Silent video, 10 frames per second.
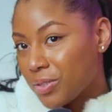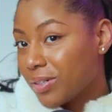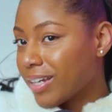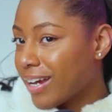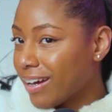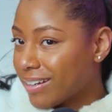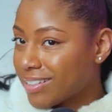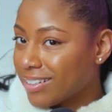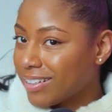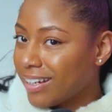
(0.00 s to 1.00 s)
to a
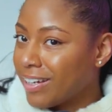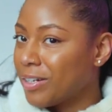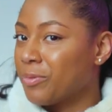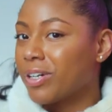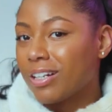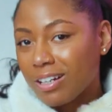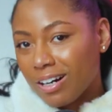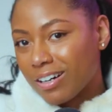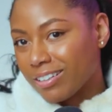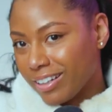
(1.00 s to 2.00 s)
character and we're going to
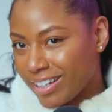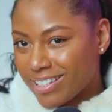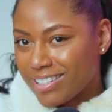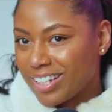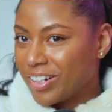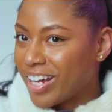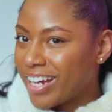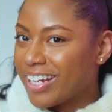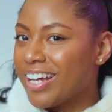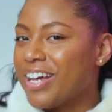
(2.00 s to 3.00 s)
call her Les.
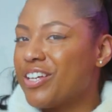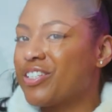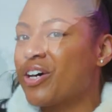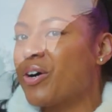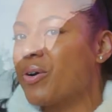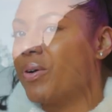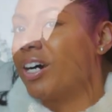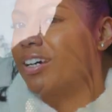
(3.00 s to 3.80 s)
okay? So